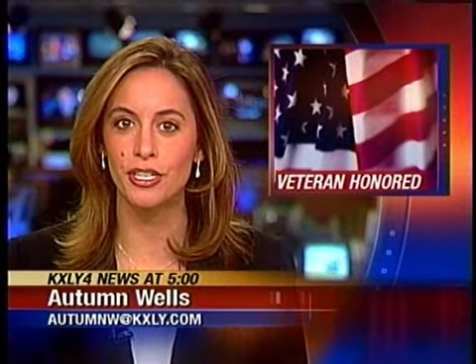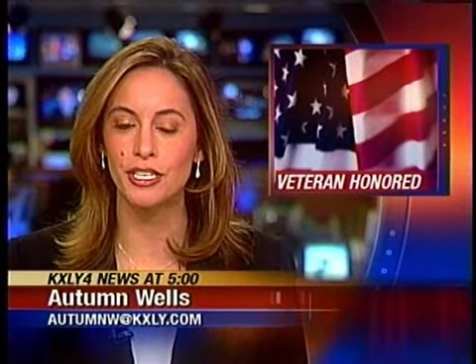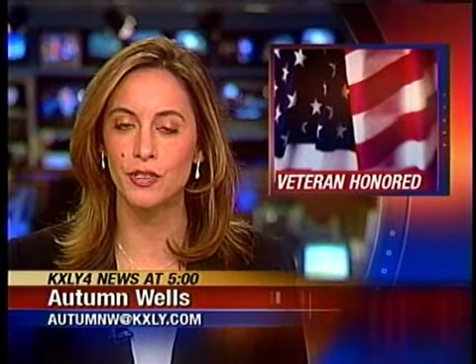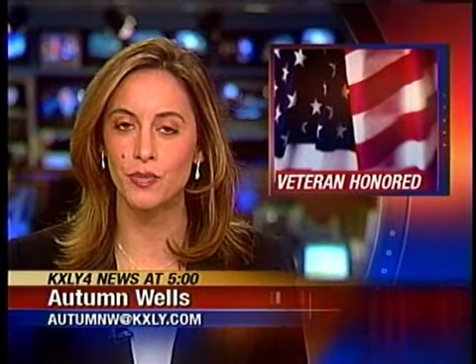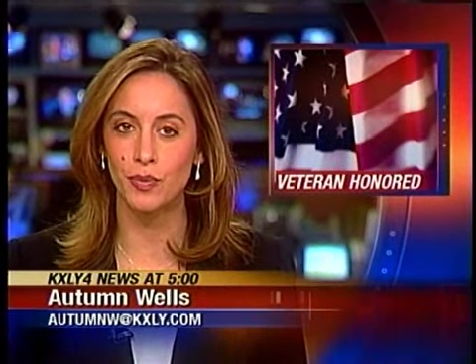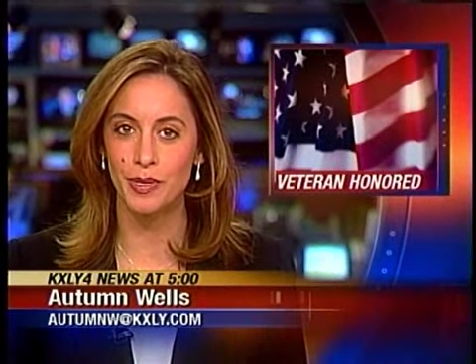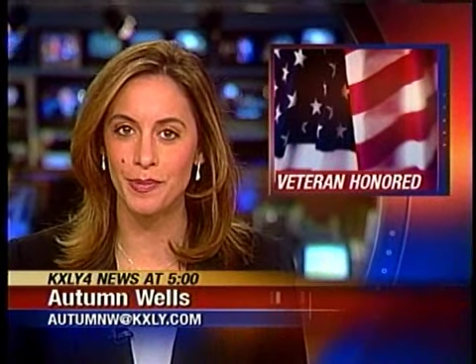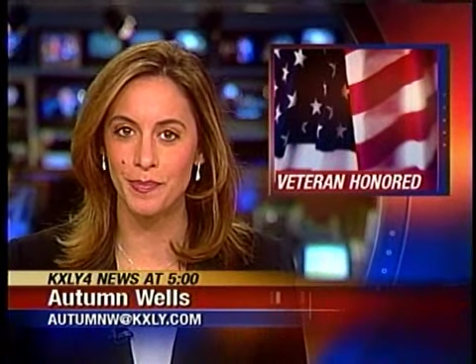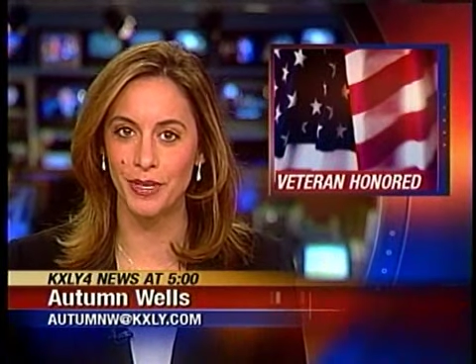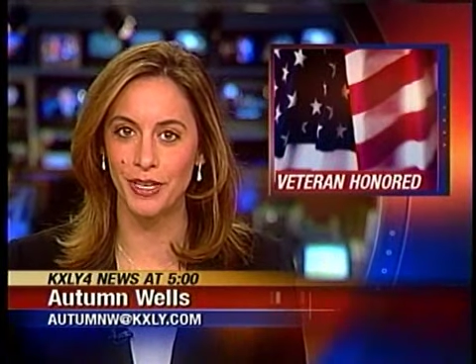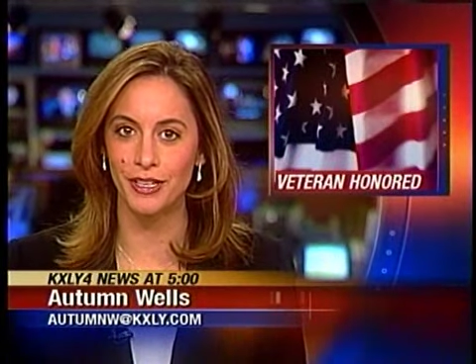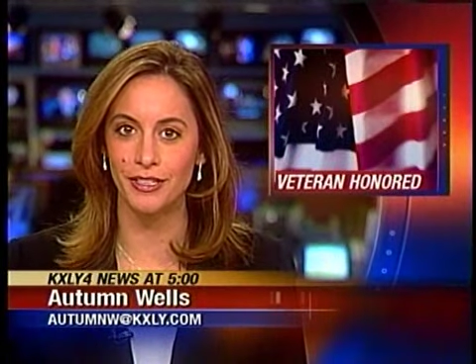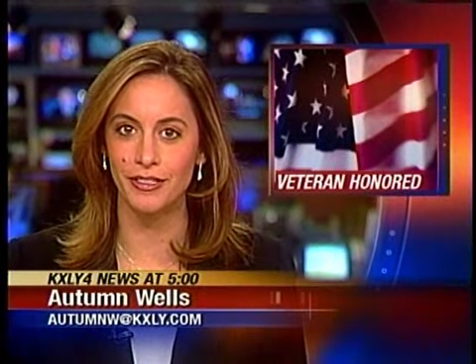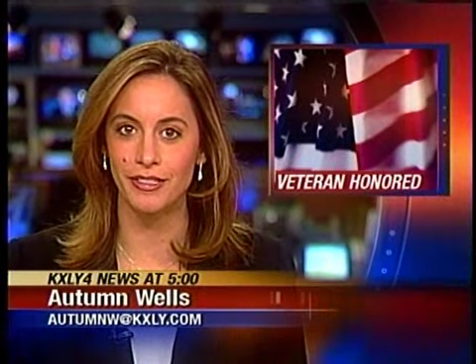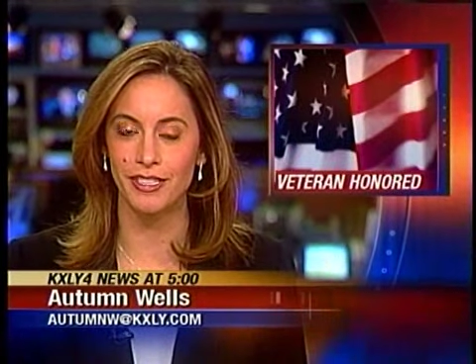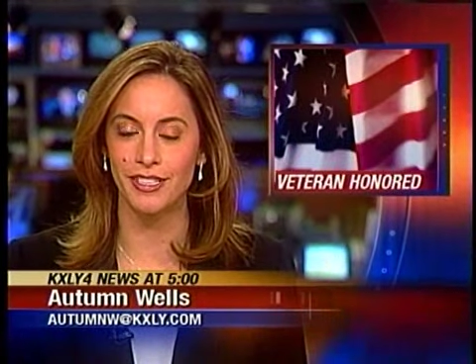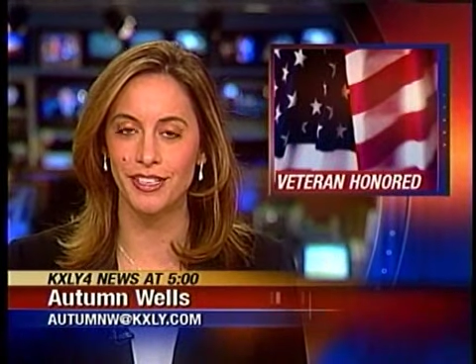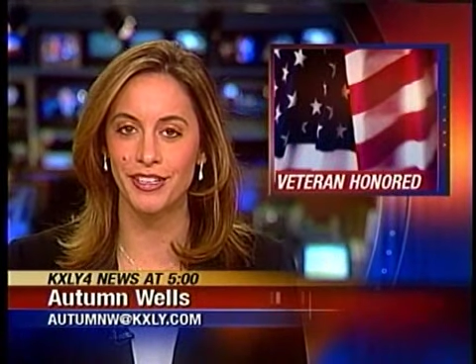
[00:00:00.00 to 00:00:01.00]
is
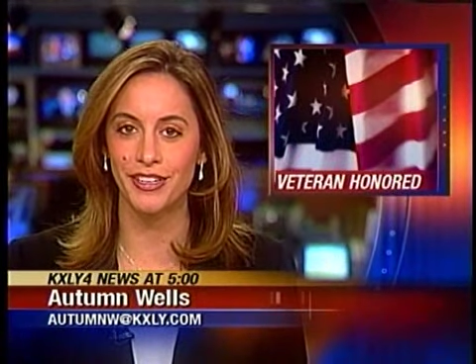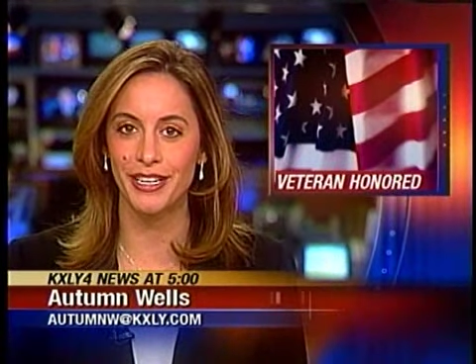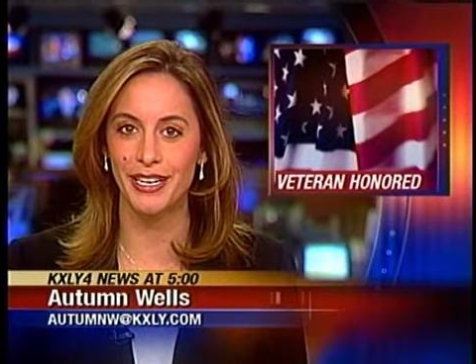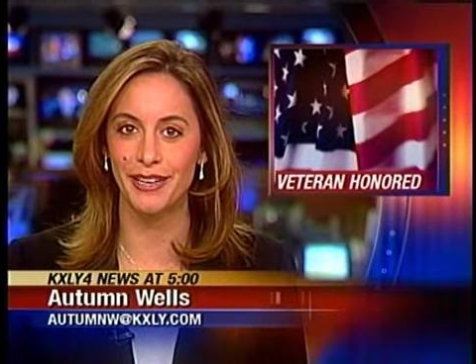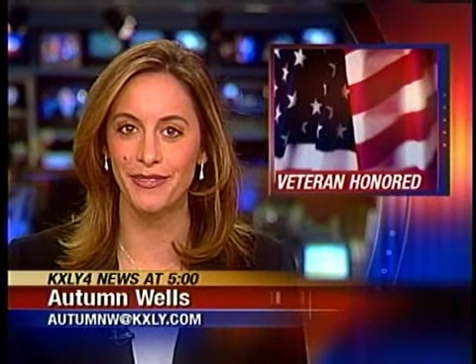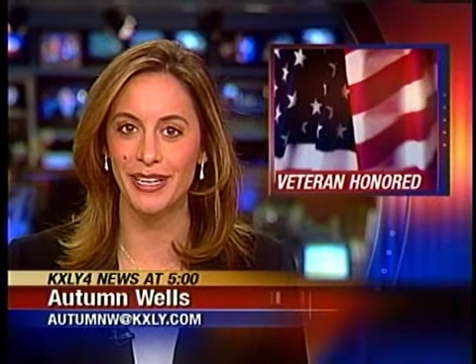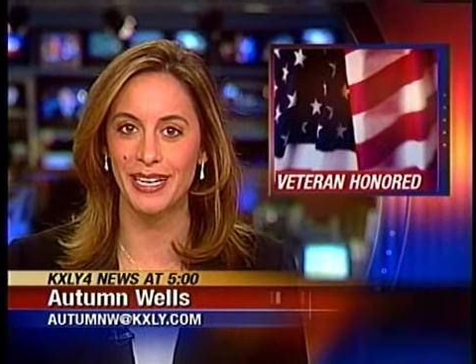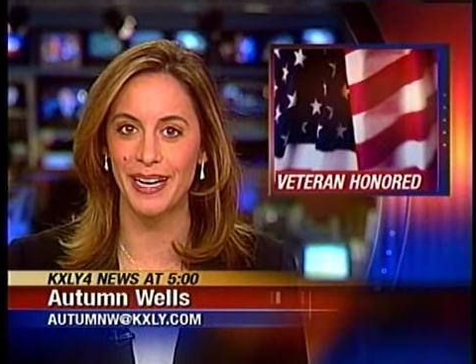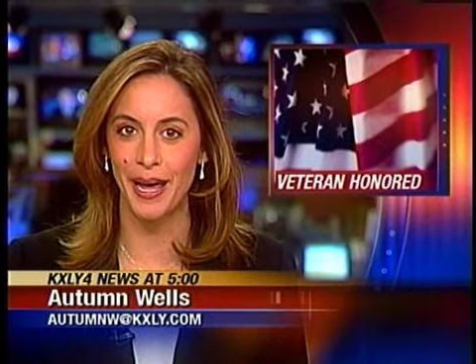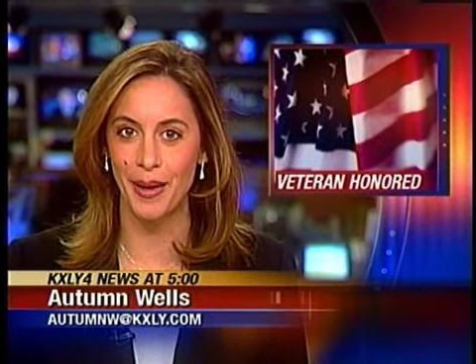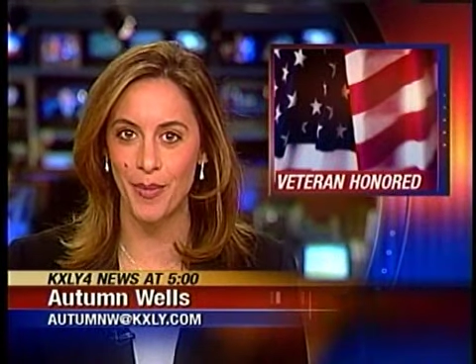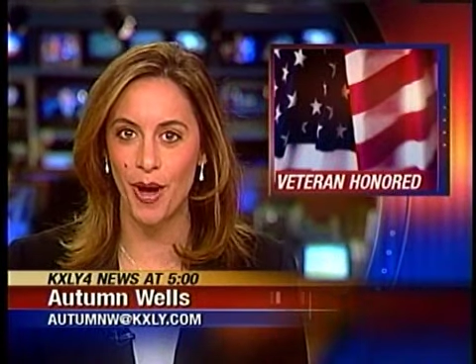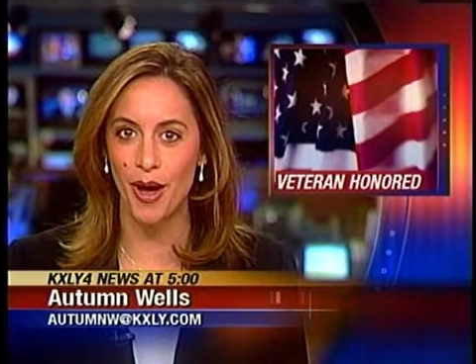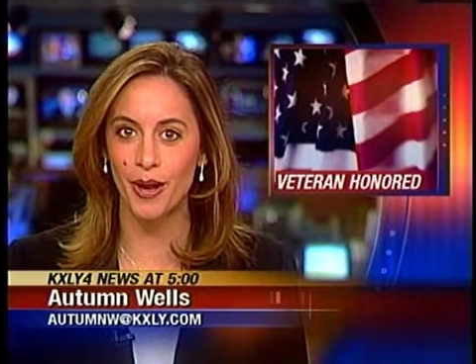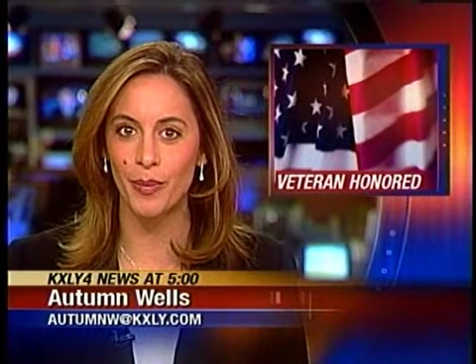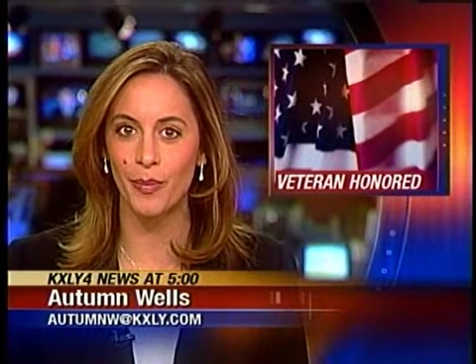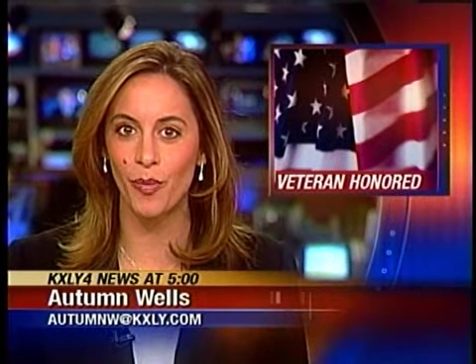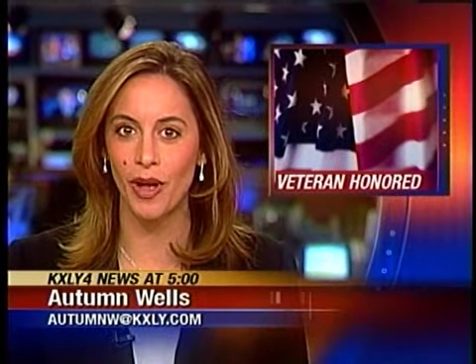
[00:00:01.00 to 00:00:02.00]
rebuilt. Good evening, I'm
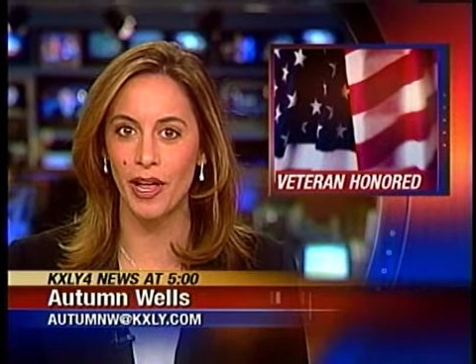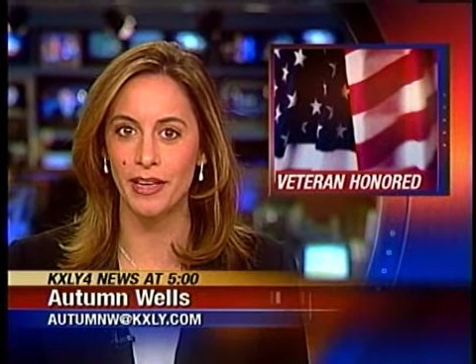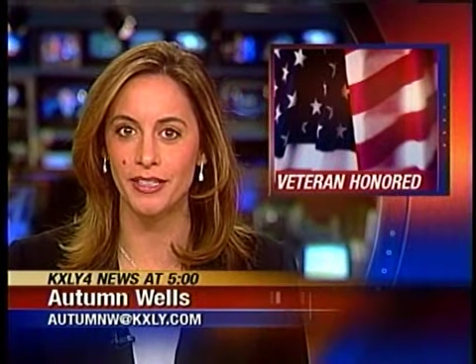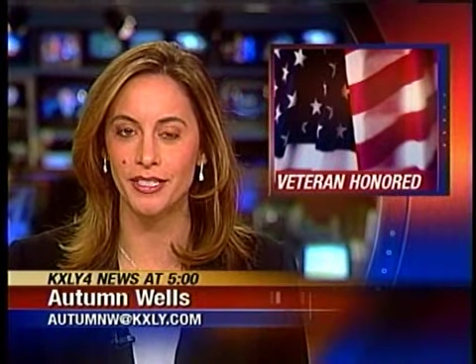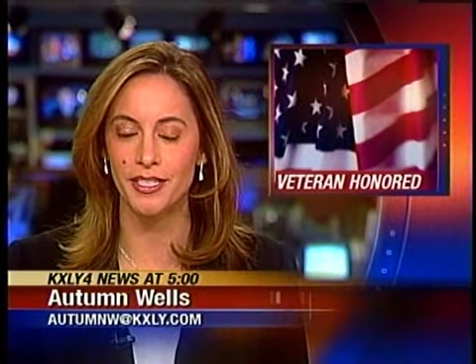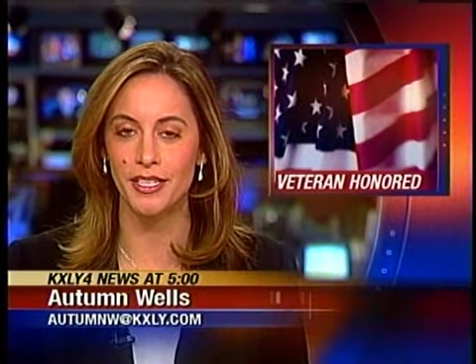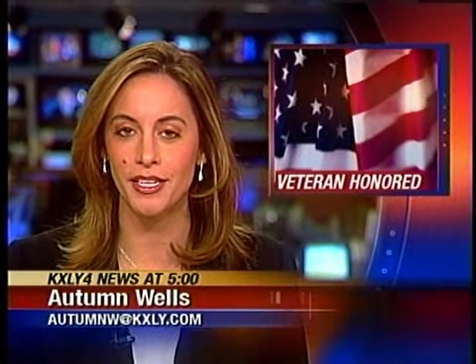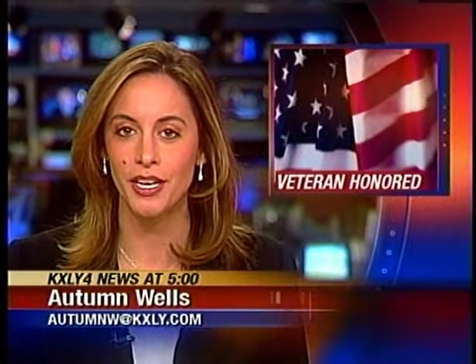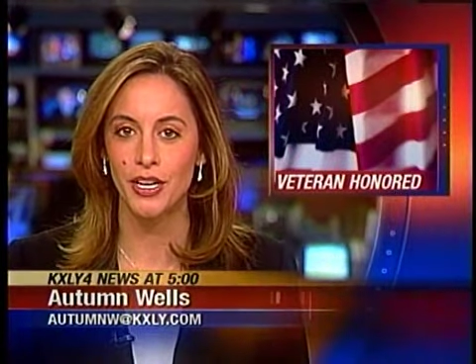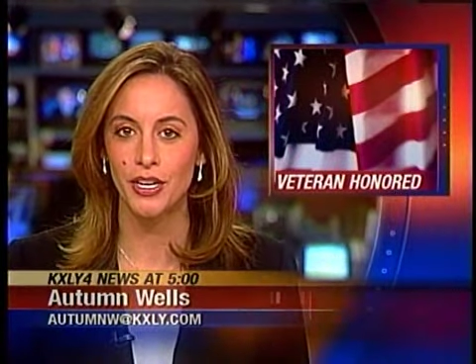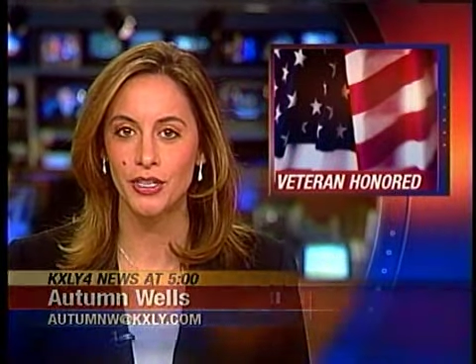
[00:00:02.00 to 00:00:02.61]
Autumn Wells.